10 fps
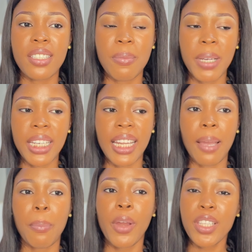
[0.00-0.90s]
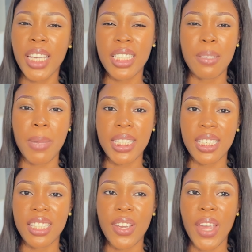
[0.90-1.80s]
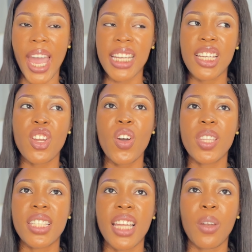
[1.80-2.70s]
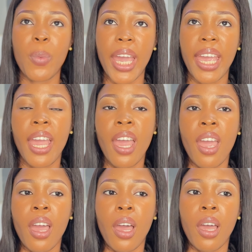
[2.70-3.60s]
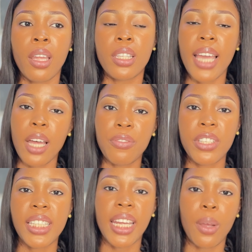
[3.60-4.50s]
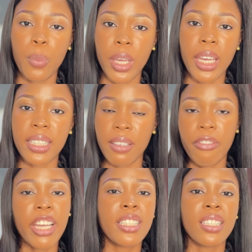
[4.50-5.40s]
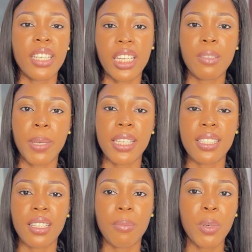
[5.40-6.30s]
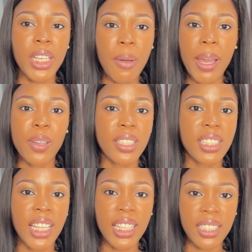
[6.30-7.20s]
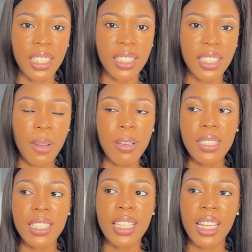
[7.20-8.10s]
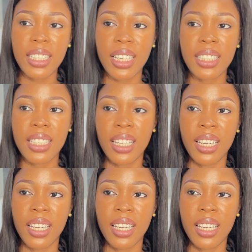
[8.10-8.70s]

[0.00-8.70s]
somebody that prior to getting a master's degree, I did not understand why the outfit that I wear is affecting the next person. But now I understand it. Now I understand that